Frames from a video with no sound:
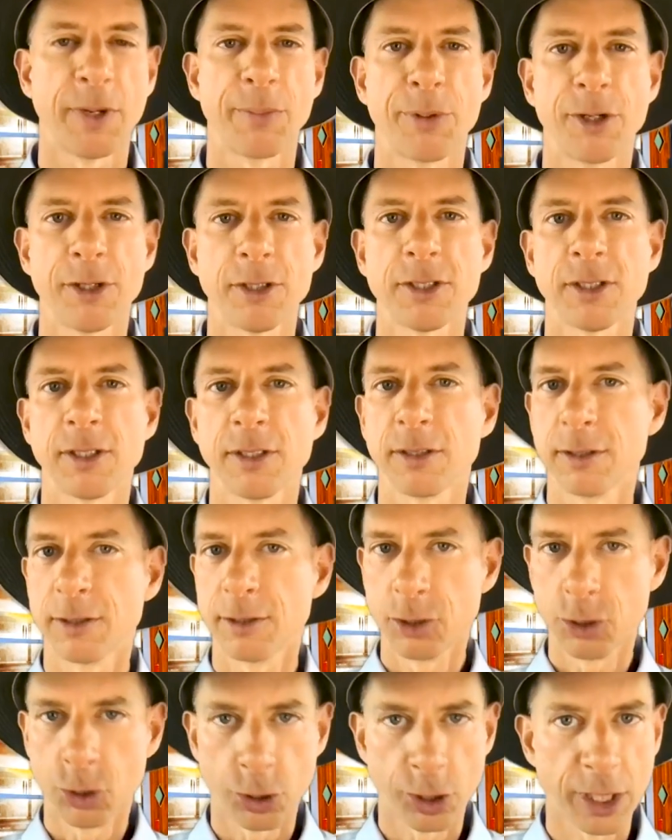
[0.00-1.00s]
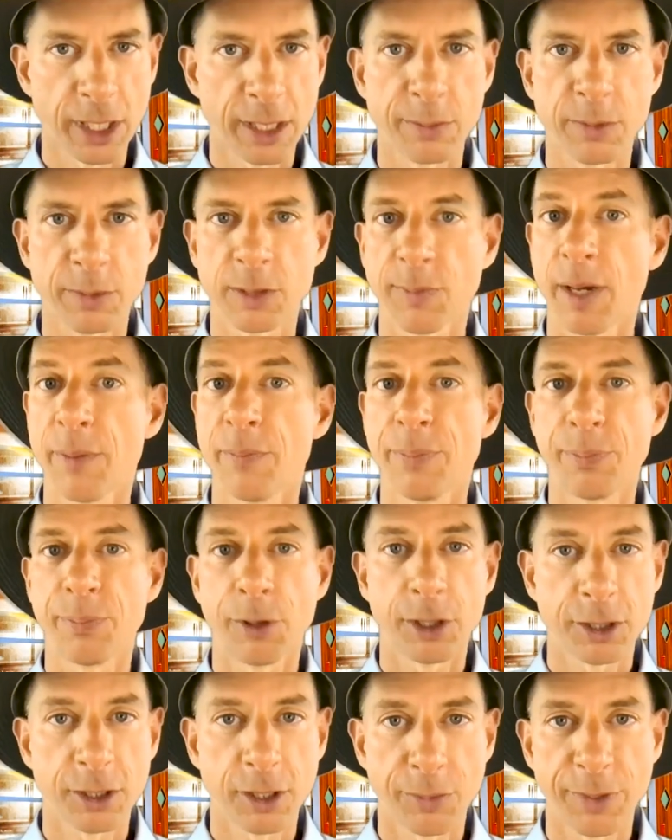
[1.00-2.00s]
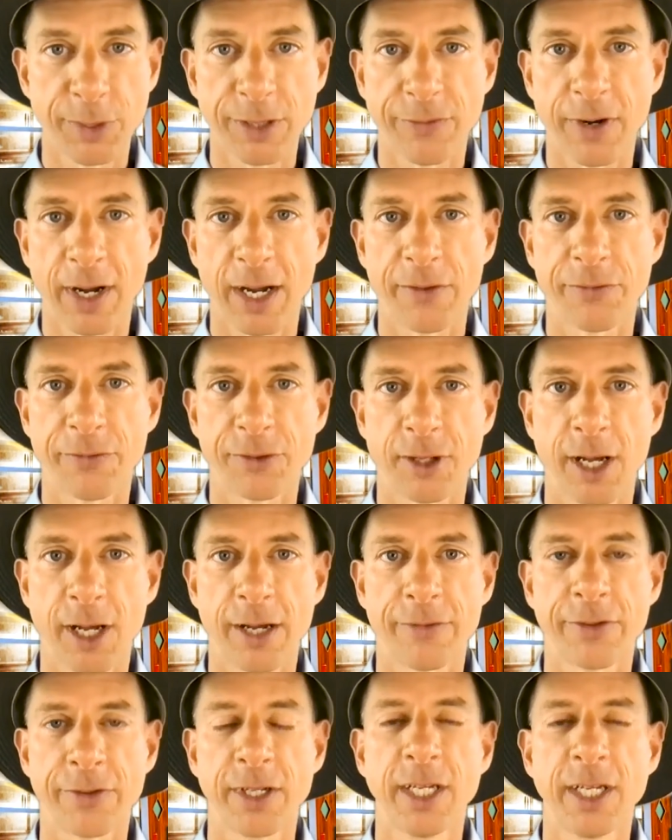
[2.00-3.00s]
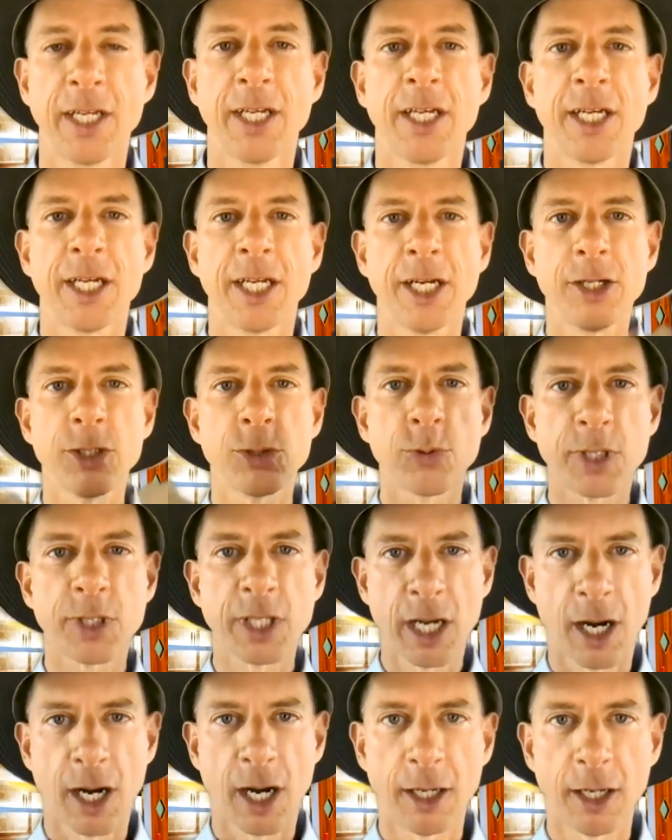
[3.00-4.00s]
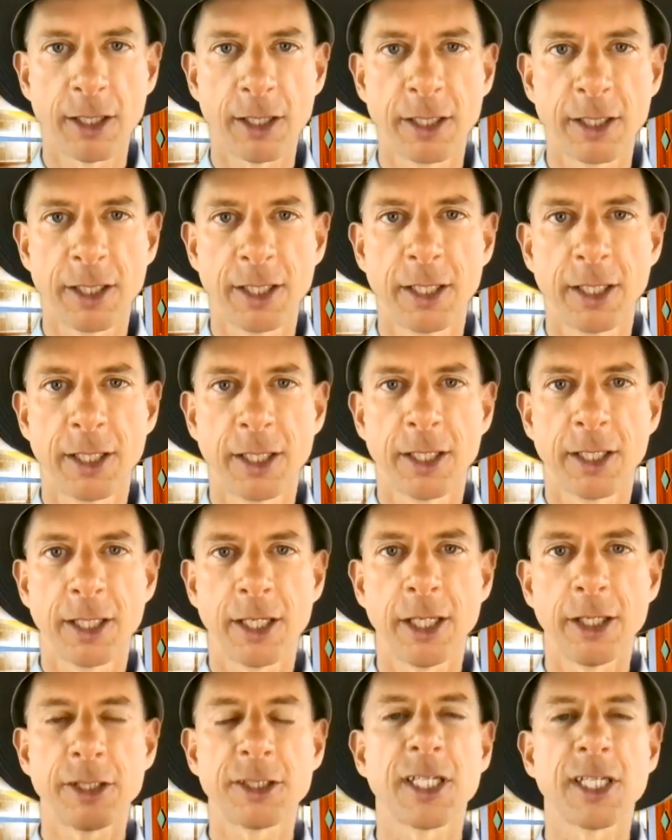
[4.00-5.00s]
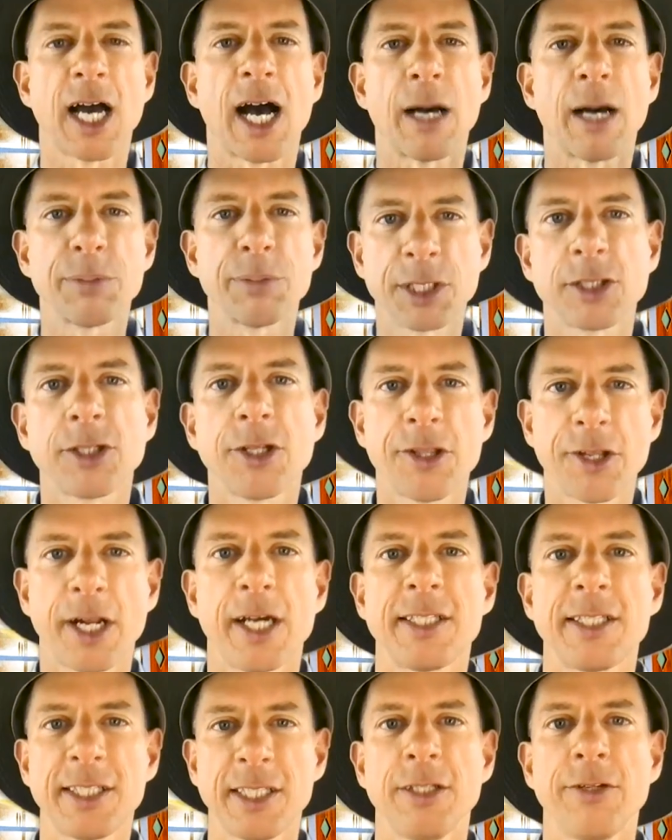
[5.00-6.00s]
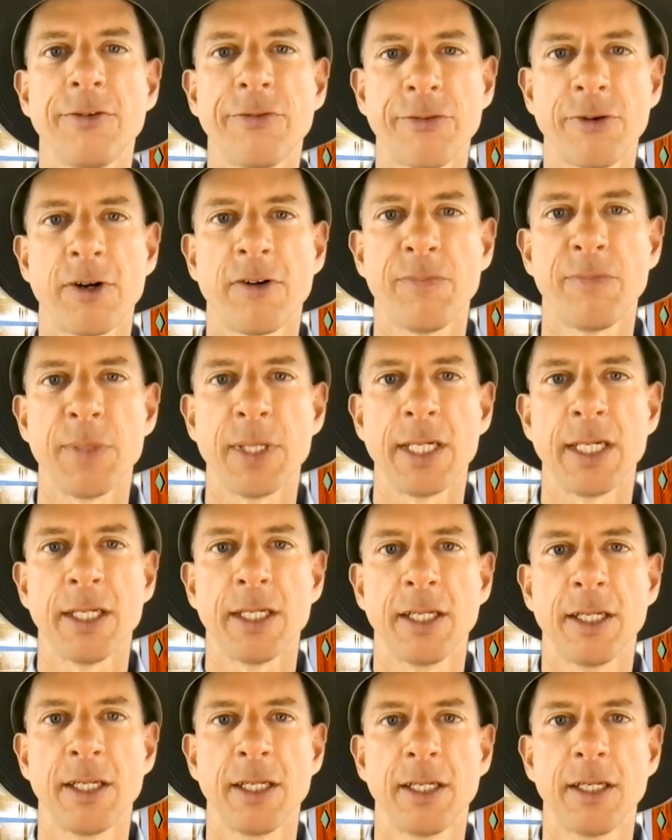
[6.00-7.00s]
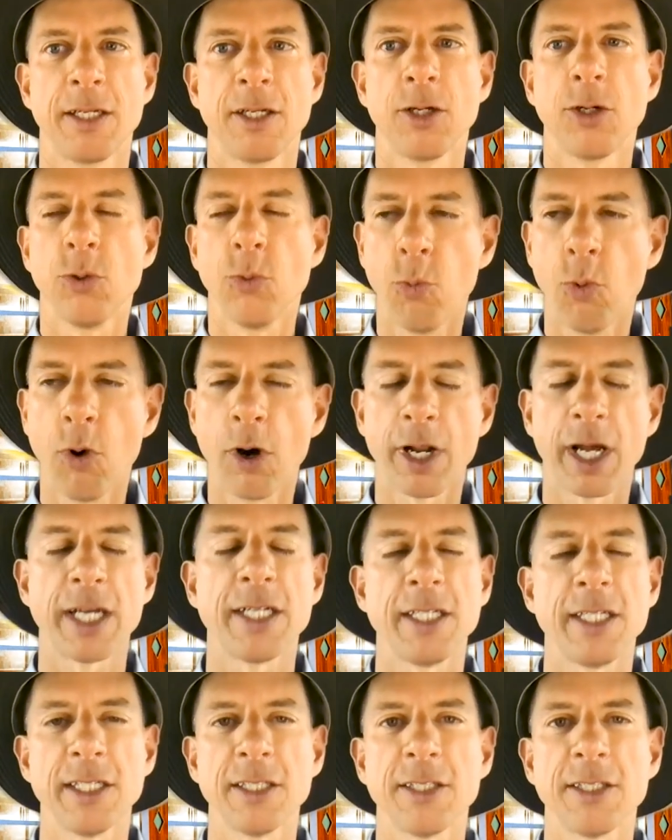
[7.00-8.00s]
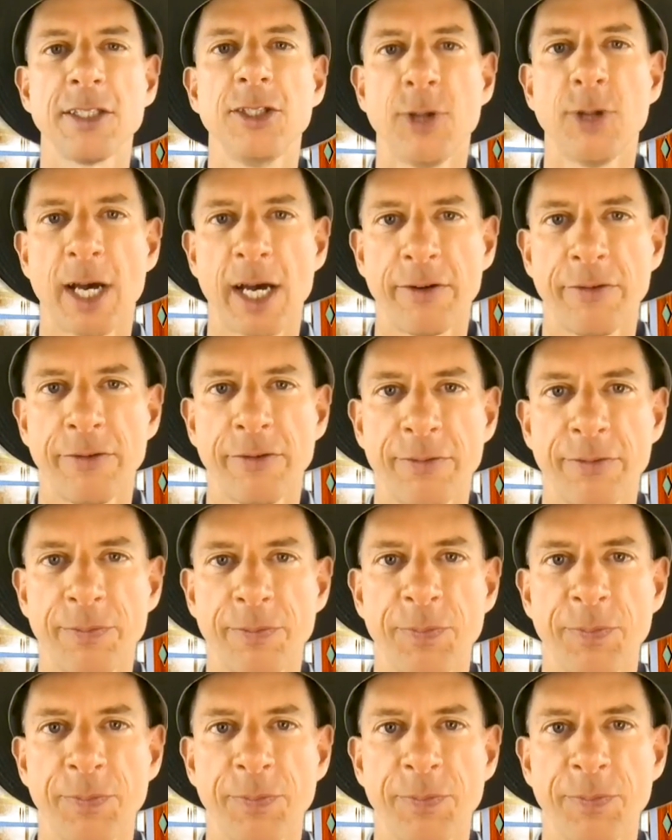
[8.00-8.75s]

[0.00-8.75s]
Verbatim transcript: my personal dreams, my personal big five for life. Here's what they are. Here's the obstacle that I see in front of me. What ideas do you have?